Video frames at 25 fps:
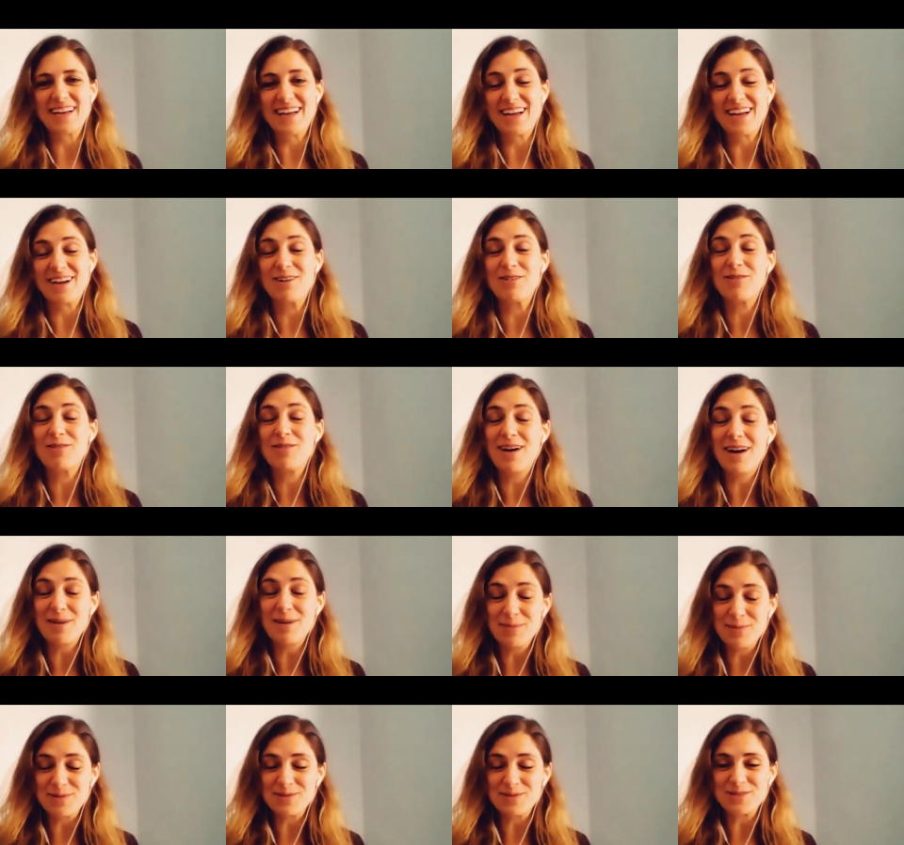
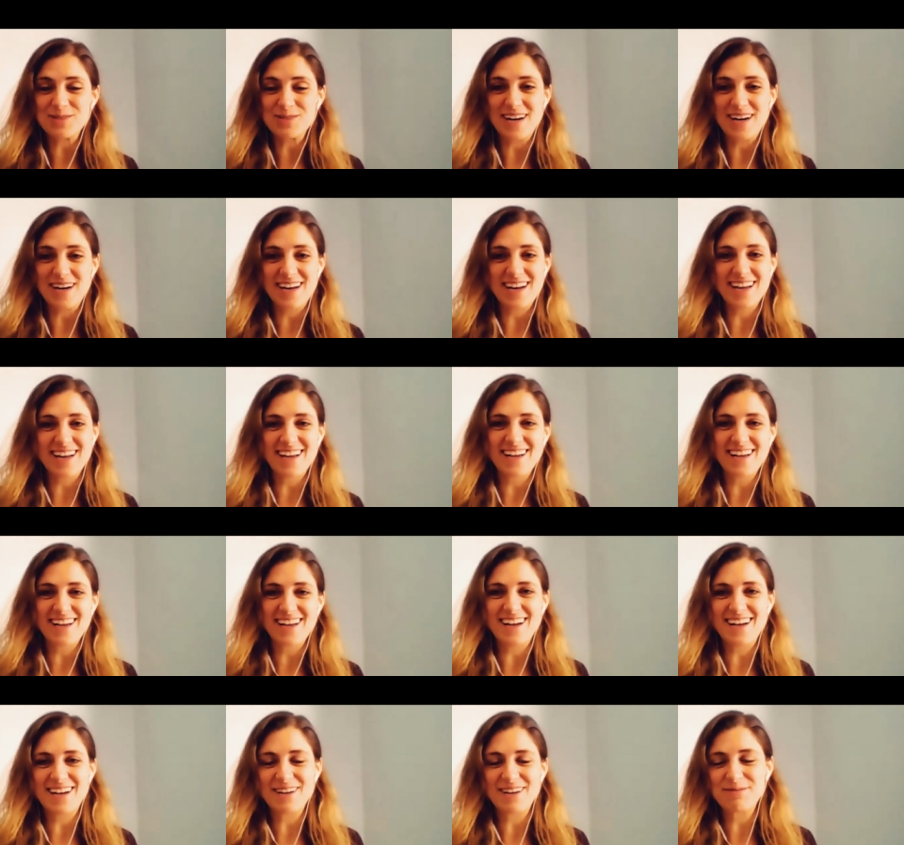incredible training,
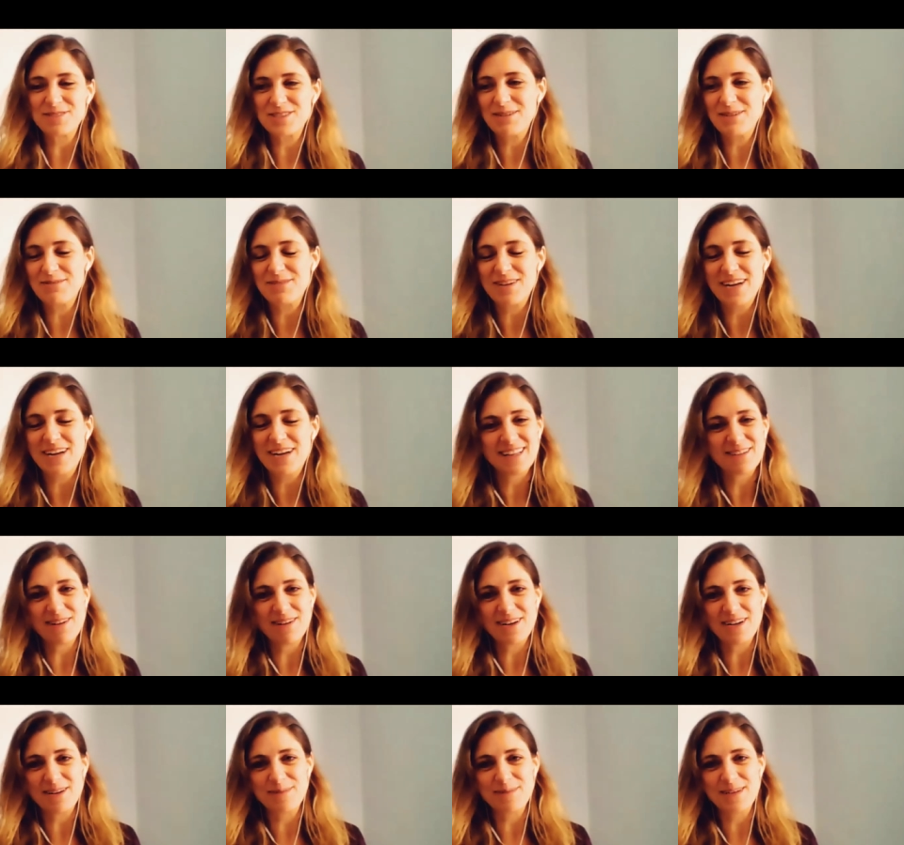which I would highly
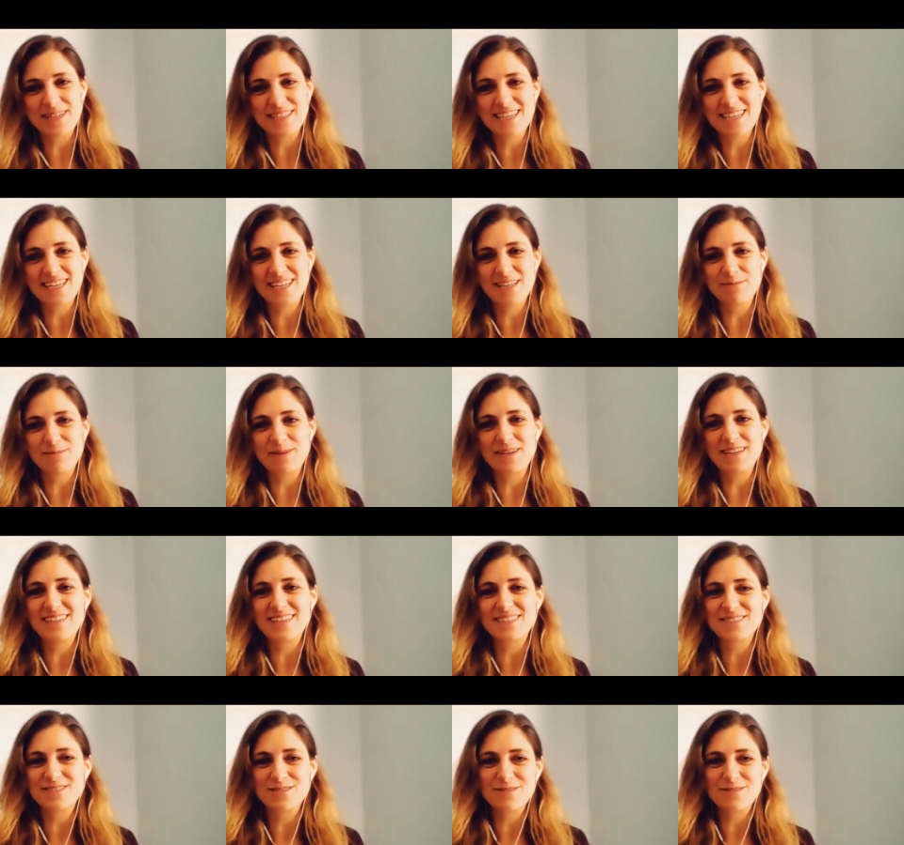recommend to
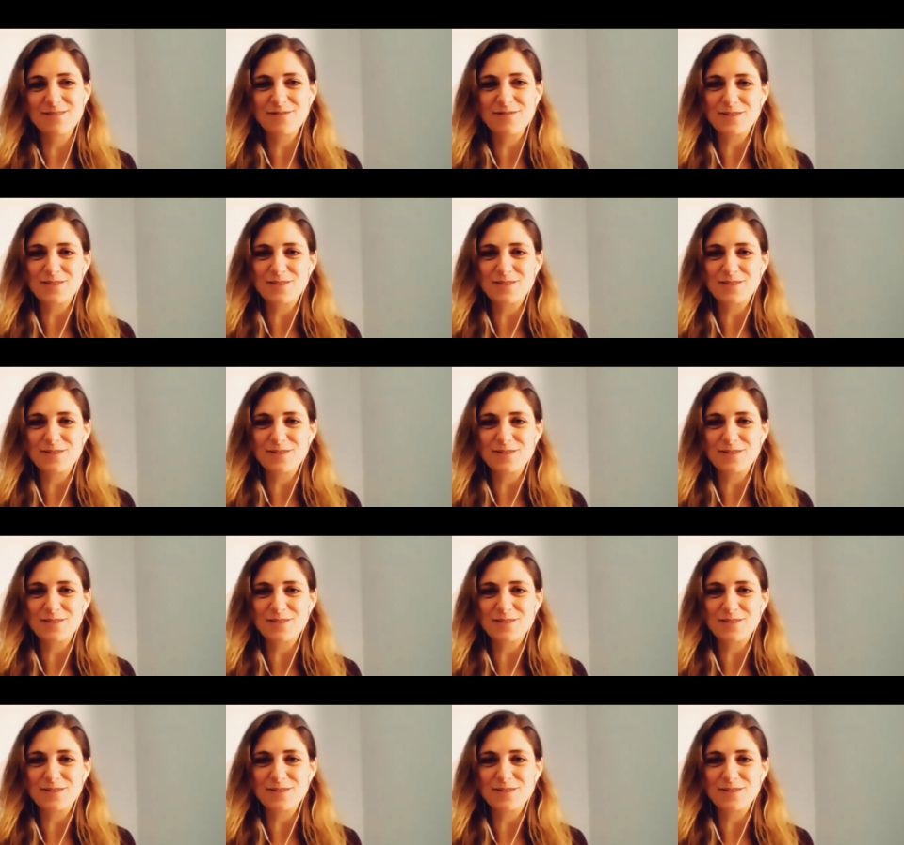anybody as sort of